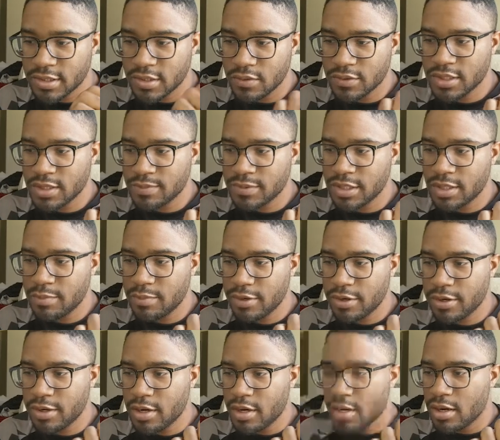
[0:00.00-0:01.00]
So
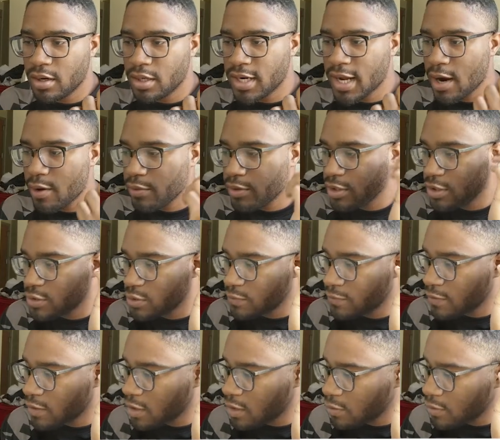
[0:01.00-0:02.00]
September, not really too far